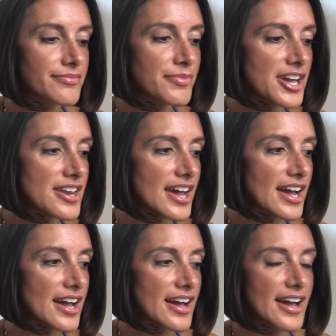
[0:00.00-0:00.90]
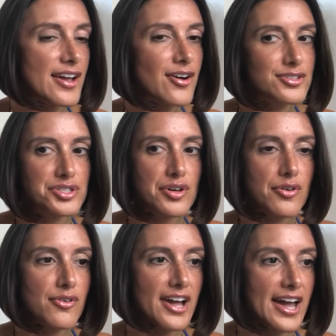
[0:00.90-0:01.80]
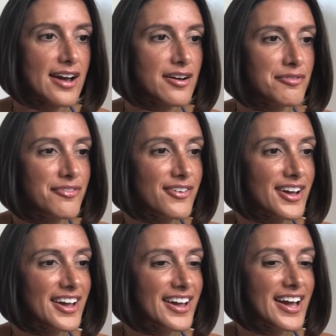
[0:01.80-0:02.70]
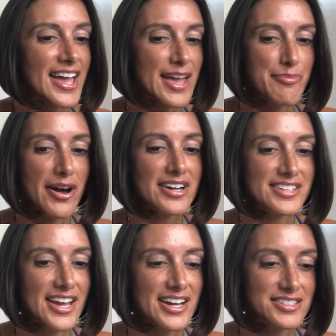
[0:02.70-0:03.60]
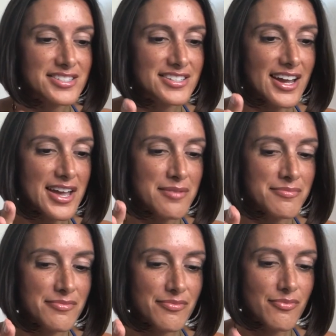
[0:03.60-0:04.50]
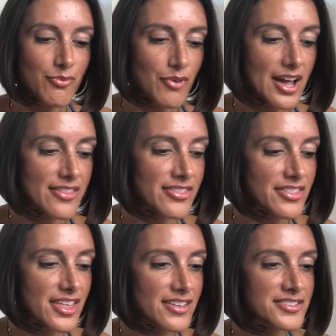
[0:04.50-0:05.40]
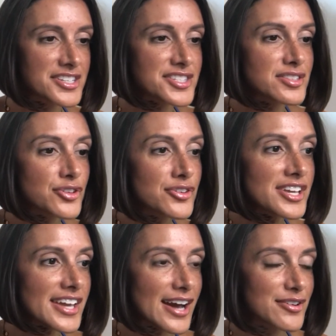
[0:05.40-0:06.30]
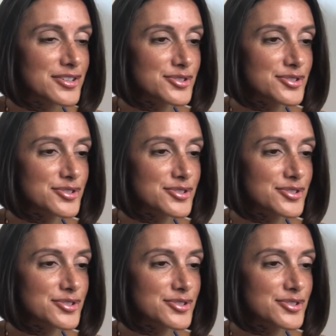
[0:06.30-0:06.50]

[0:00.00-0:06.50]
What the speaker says: But I also have a podcast. And it's learning how to